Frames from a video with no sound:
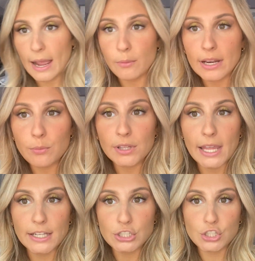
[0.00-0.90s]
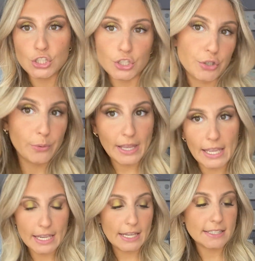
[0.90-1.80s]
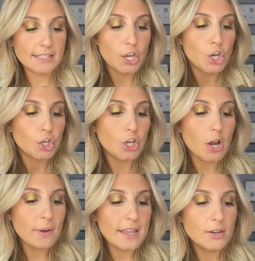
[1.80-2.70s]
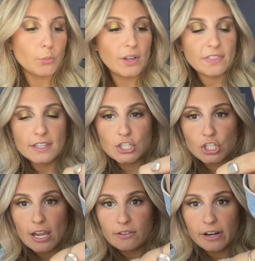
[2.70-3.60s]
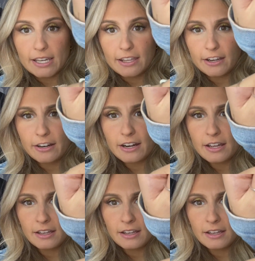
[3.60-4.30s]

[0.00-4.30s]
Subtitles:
what I would like to do is go in with this shade right here,